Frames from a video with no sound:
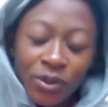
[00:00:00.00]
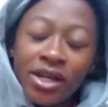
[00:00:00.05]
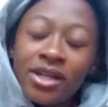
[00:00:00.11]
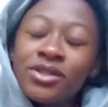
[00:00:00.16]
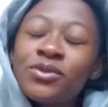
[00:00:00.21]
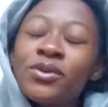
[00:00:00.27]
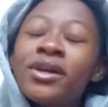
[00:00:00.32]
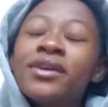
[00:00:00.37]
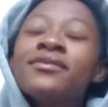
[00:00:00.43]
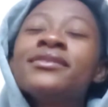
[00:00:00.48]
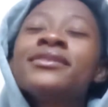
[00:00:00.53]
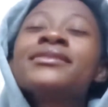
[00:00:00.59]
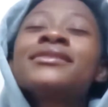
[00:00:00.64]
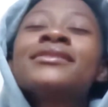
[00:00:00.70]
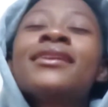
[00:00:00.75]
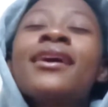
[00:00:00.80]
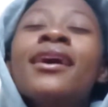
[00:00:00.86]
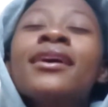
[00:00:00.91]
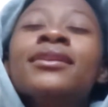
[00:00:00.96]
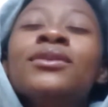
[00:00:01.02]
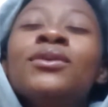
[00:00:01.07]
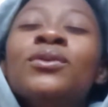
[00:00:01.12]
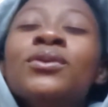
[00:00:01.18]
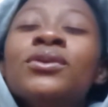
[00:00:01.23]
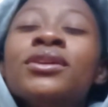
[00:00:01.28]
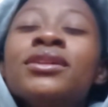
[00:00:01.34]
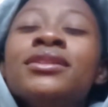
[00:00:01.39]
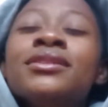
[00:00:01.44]
Where do I even start,
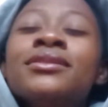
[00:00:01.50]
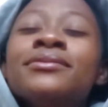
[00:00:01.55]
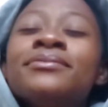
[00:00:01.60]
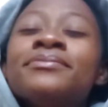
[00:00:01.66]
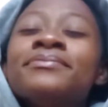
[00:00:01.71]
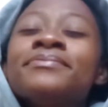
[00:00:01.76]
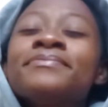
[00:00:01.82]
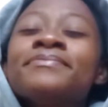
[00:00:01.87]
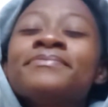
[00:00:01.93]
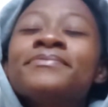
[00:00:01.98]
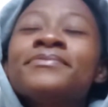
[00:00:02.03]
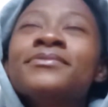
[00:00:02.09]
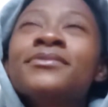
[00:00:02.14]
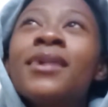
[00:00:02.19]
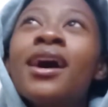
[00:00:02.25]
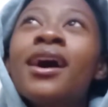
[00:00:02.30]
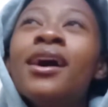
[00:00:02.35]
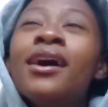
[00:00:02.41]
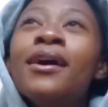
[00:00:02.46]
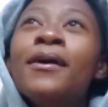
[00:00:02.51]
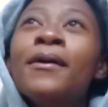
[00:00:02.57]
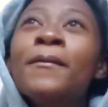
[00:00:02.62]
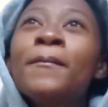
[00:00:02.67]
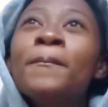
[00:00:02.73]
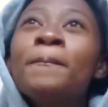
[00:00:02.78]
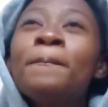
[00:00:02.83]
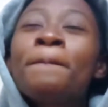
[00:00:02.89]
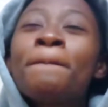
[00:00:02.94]
Lord?
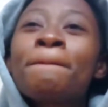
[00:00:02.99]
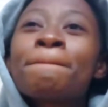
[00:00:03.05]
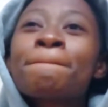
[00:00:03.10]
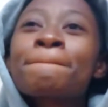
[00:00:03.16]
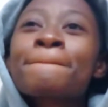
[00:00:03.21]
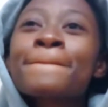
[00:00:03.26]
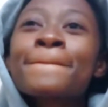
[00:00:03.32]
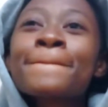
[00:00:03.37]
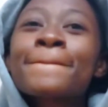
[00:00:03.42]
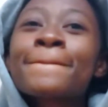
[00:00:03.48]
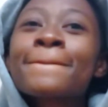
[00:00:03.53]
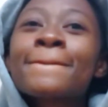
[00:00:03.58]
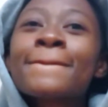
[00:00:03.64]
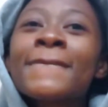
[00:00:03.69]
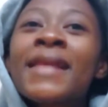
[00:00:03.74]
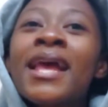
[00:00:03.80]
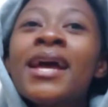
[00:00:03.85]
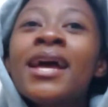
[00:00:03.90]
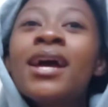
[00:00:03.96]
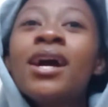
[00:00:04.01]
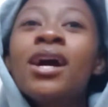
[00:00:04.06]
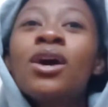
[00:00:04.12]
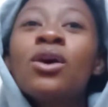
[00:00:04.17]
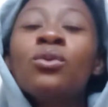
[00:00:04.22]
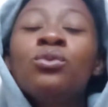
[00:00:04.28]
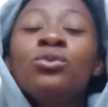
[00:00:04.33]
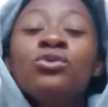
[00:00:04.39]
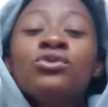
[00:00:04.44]
Um,
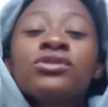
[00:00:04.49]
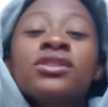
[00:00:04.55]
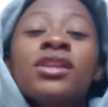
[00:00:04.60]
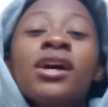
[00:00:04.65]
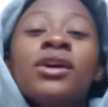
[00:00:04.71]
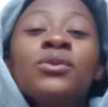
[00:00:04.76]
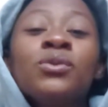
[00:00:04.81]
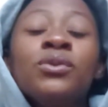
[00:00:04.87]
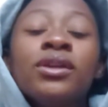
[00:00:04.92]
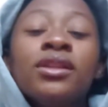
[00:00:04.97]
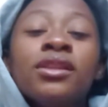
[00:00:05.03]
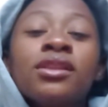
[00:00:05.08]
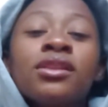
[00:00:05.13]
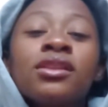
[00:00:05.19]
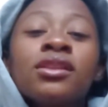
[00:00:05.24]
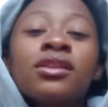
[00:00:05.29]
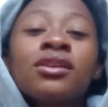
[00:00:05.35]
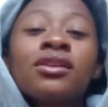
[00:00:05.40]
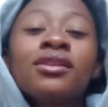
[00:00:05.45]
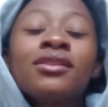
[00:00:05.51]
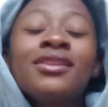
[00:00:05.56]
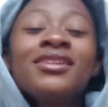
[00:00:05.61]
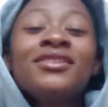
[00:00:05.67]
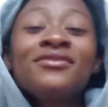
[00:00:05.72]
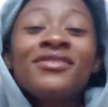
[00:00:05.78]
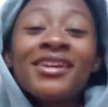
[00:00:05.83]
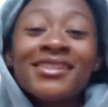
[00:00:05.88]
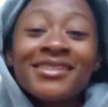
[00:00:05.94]
we'll start with the
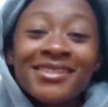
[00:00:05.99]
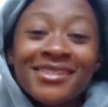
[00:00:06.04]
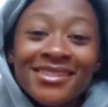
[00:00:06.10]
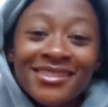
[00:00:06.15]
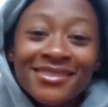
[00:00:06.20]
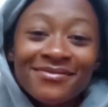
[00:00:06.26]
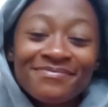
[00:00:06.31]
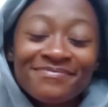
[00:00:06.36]
defense